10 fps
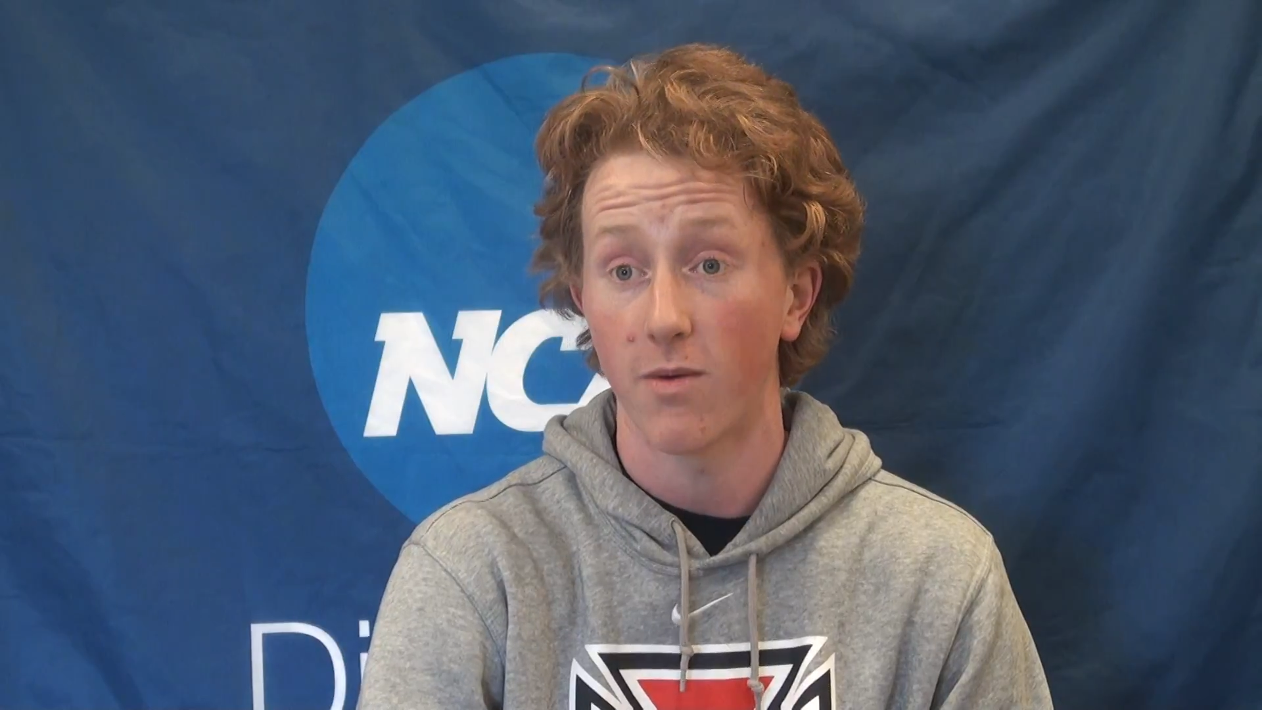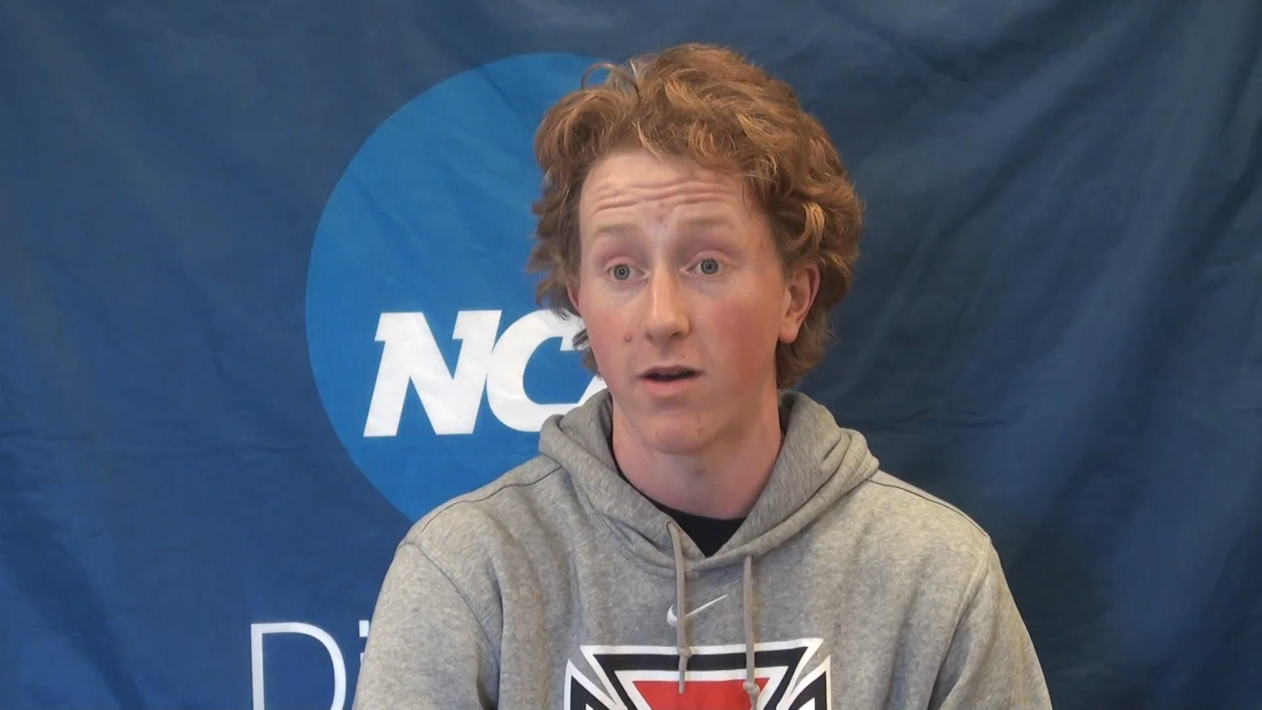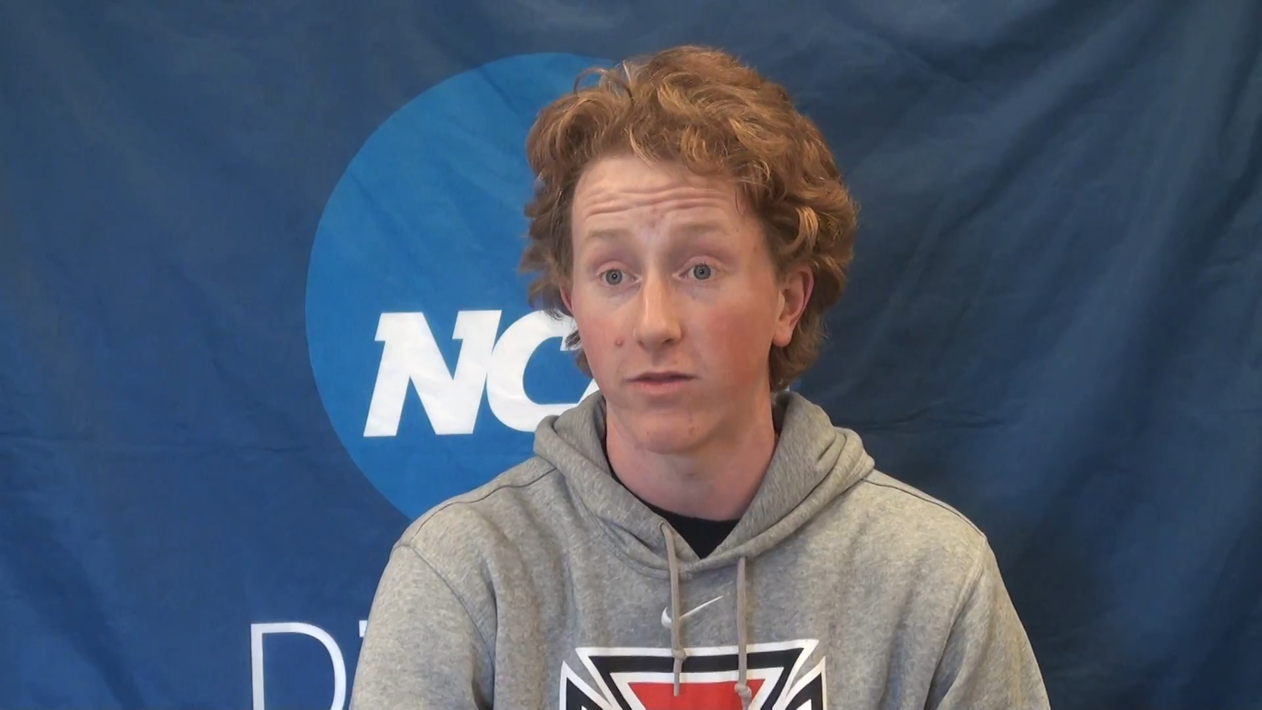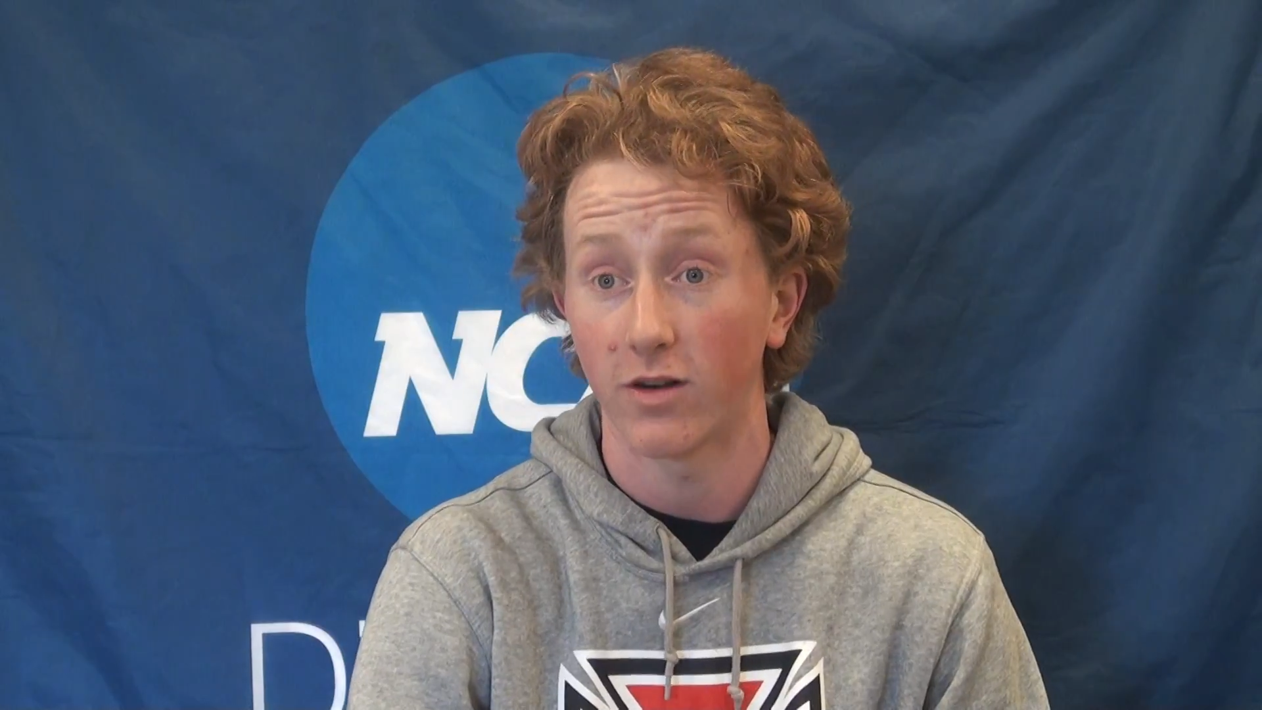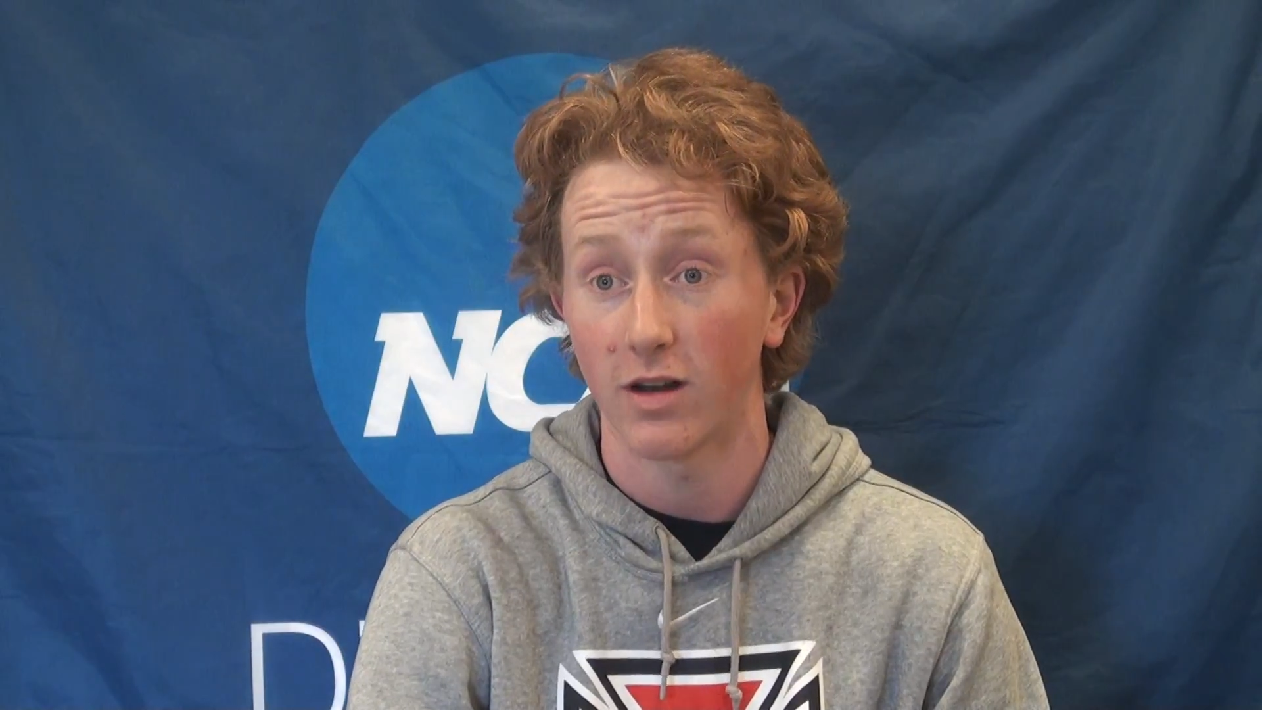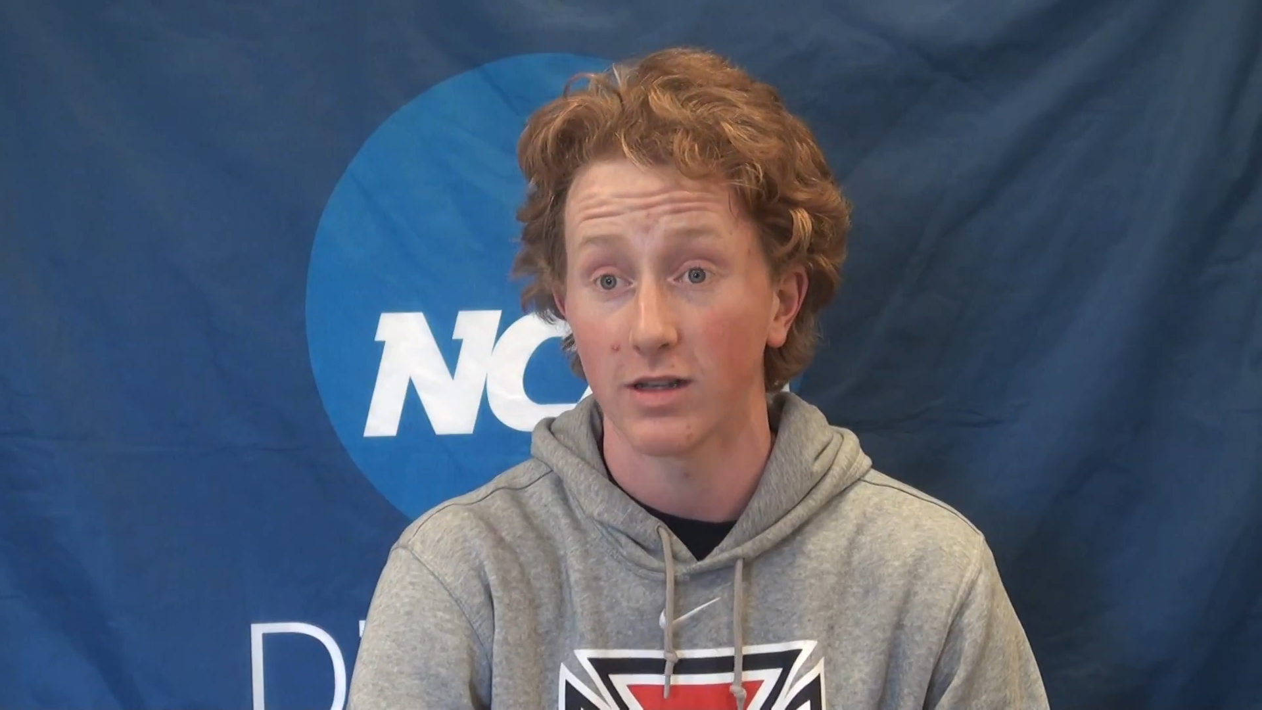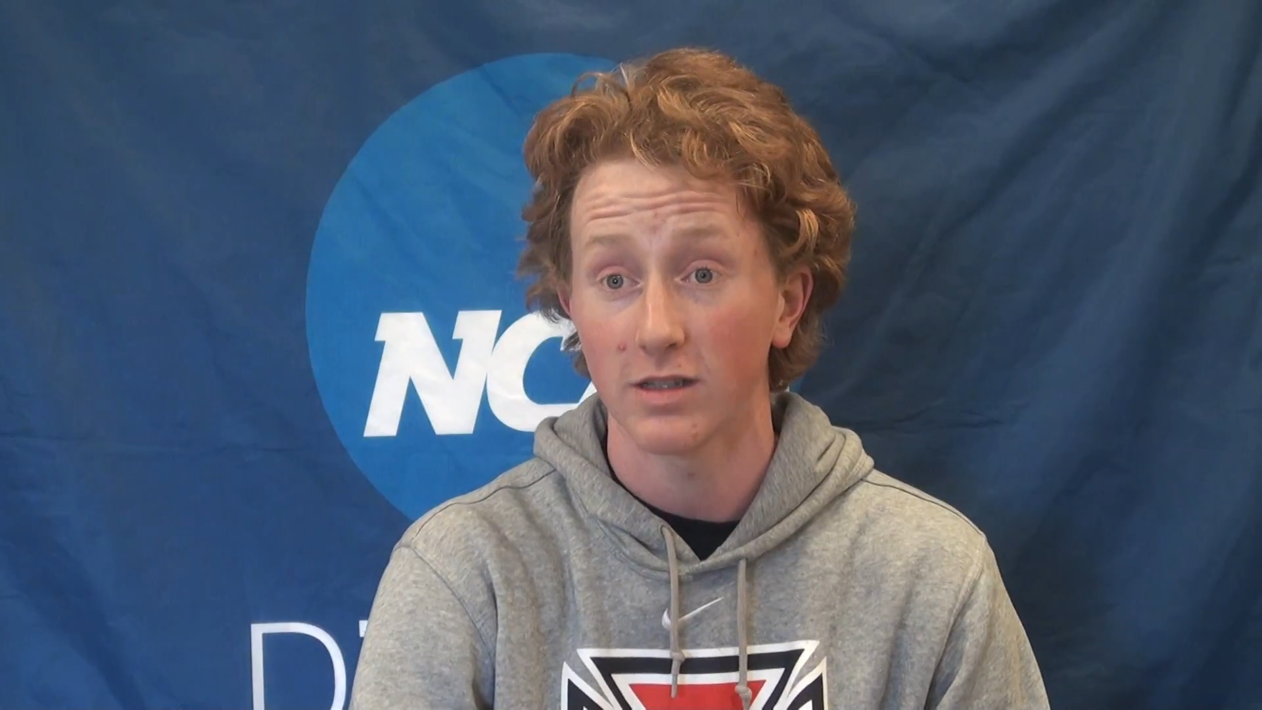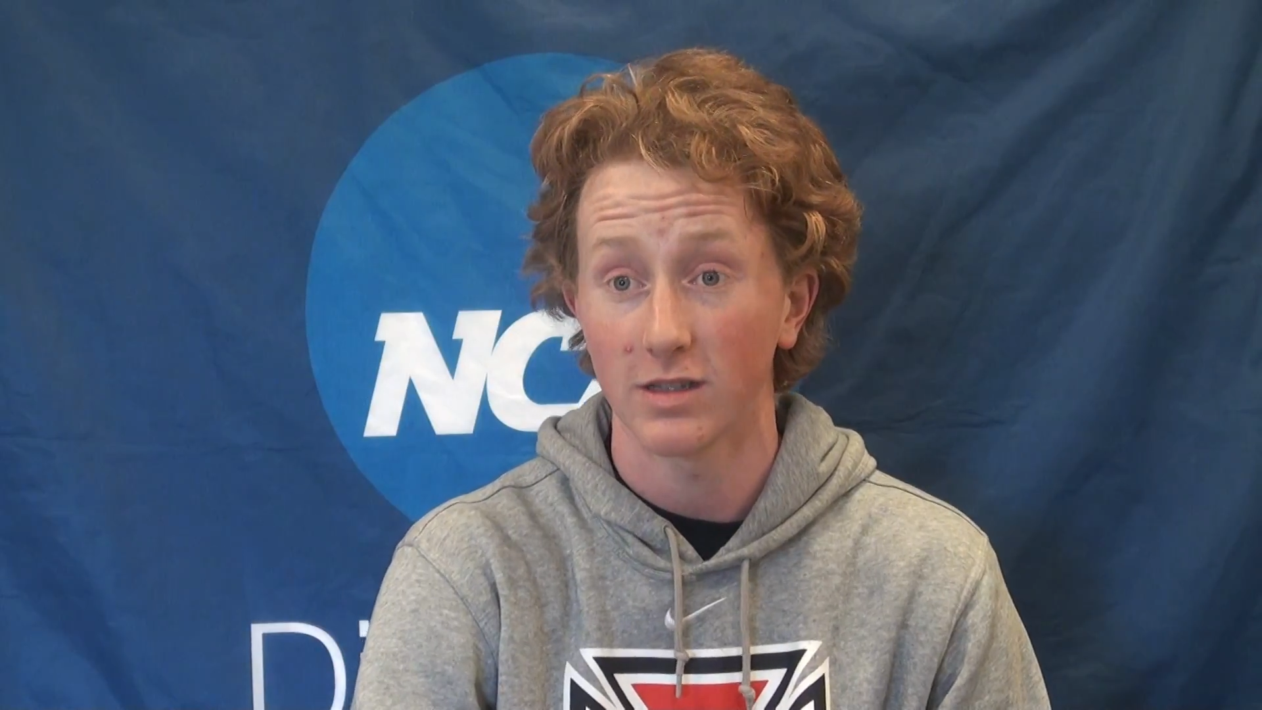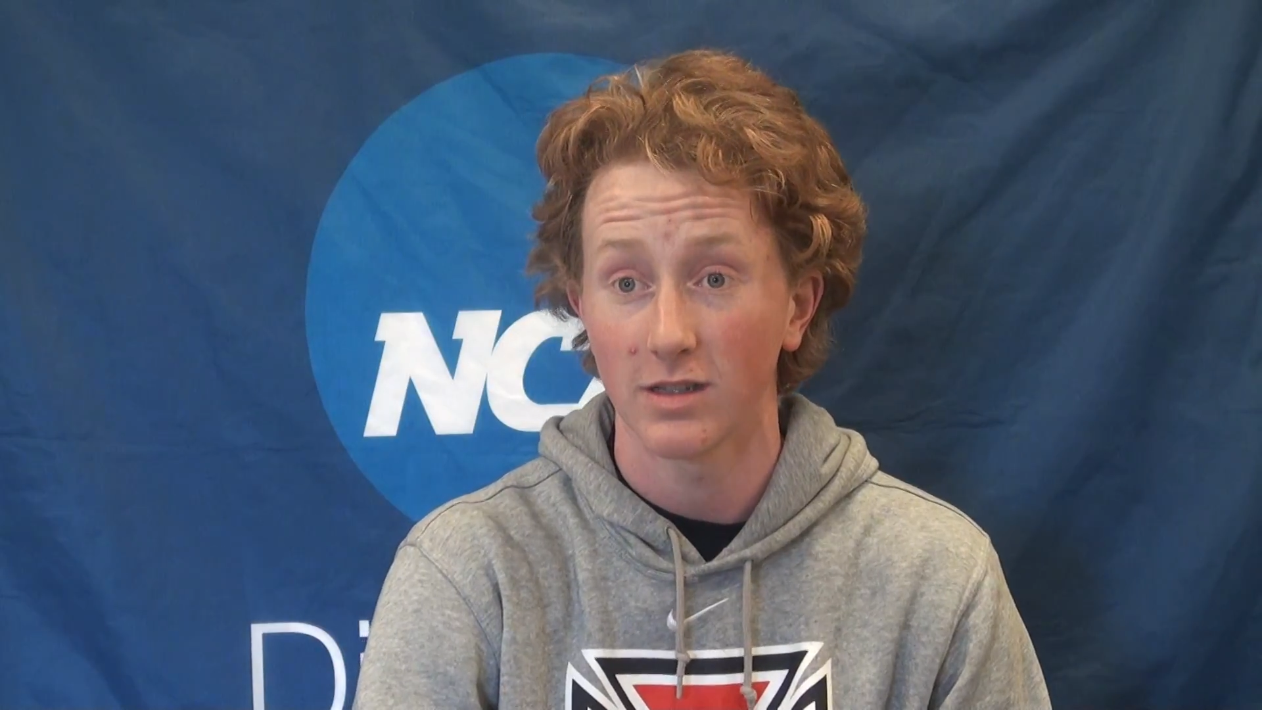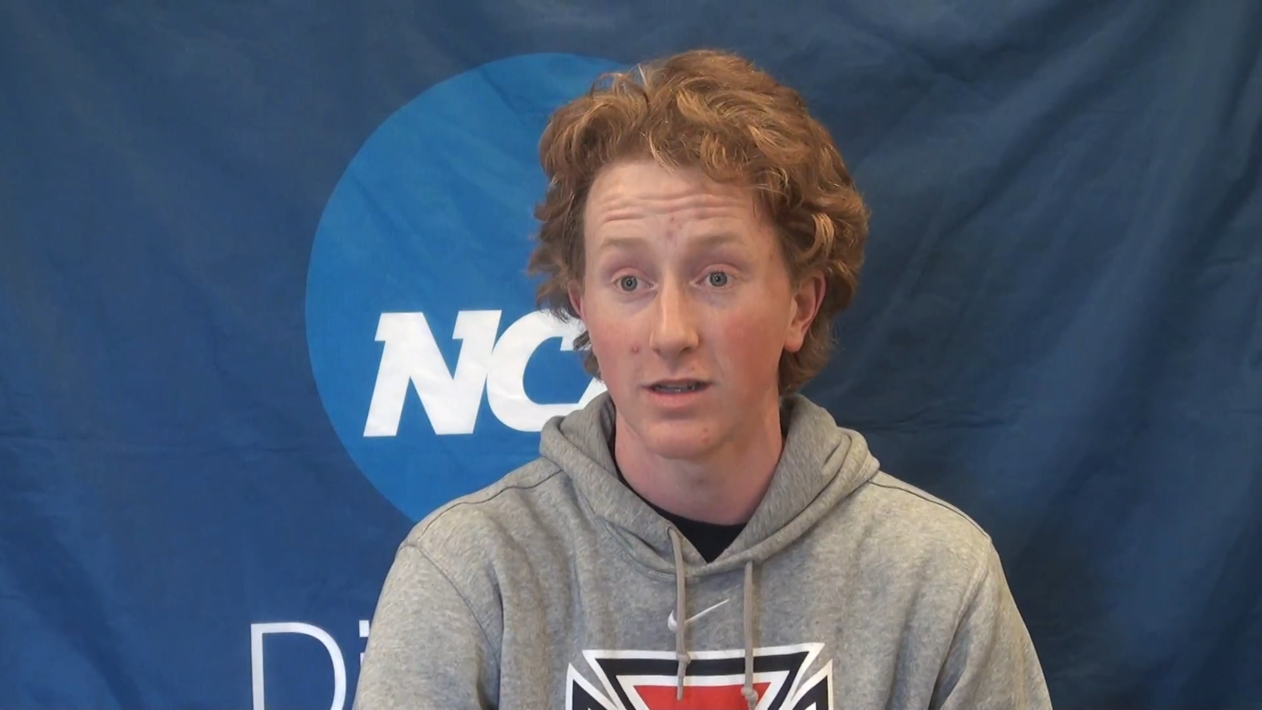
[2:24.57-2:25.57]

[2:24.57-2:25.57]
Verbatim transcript: well for us.